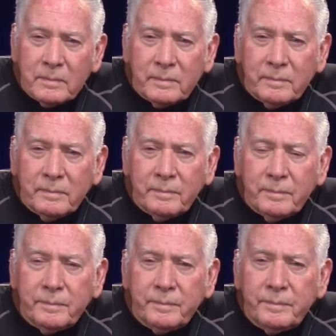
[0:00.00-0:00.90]

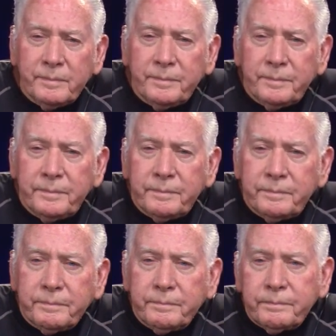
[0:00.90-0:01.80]

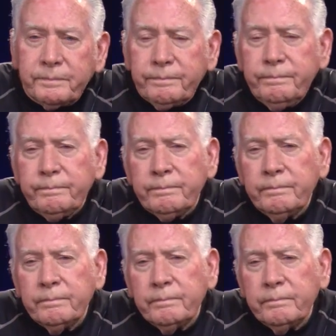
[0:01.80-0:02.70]

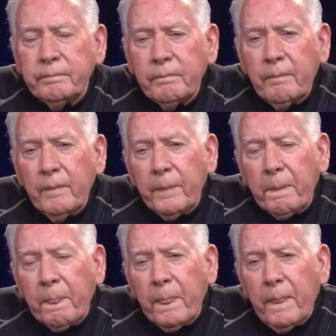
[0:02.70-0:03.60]

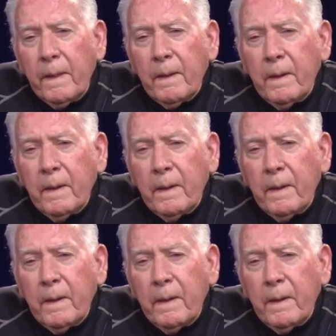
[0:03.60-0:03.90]
Nothing is said.